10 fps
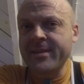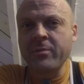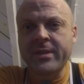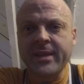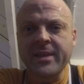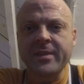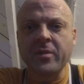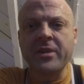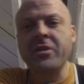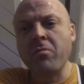I would say, so
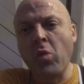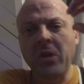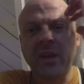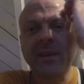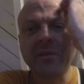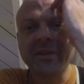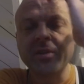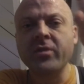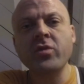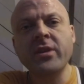that you're more likely to
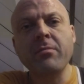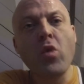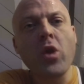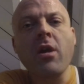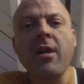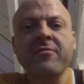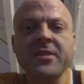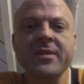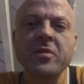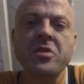do it more
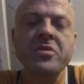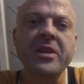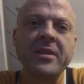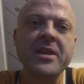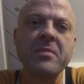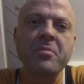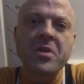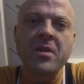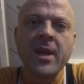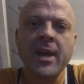often, so you can keep
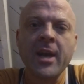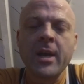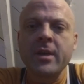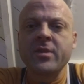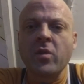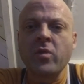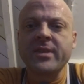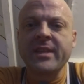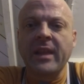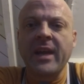your
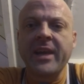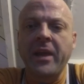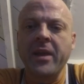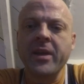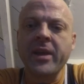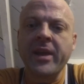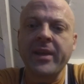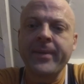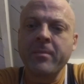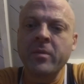zones in line.
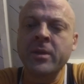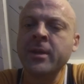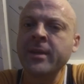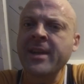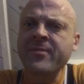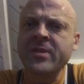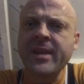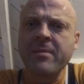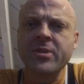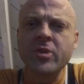And I have to
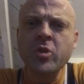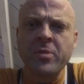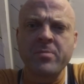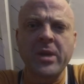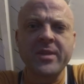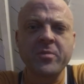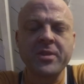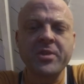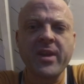say, I'm super impressed with the